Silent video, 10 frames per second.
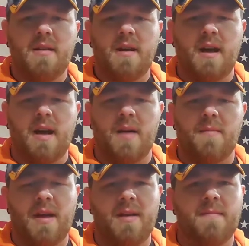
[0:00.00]
I
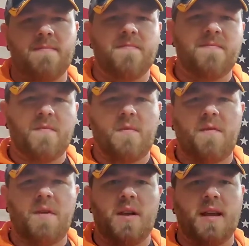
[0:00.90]
am
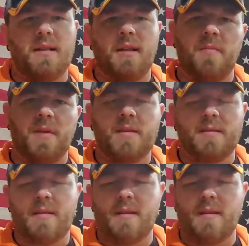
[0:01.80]
feeling it a little bit.